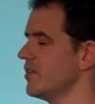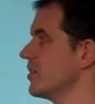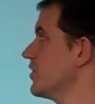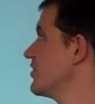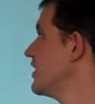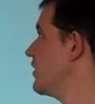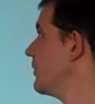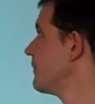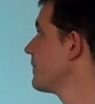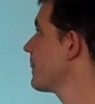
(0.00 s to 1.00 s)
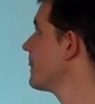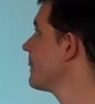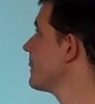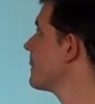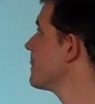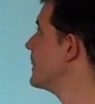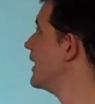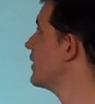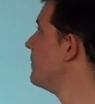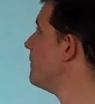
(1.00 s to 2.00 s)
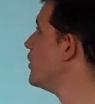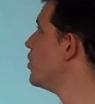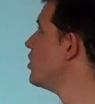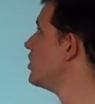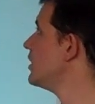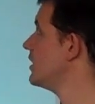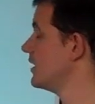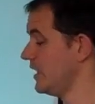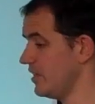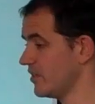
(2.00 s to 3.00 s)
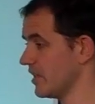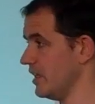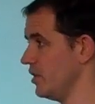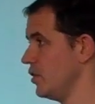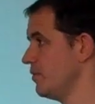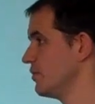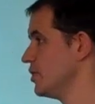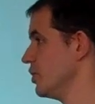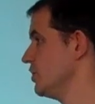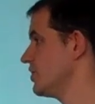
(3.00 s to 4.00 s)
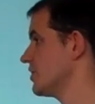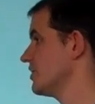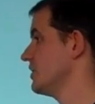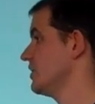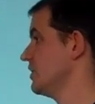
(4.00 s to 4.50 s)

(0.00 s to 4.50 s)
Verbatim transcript: into the cell. Now the more insulin you produce,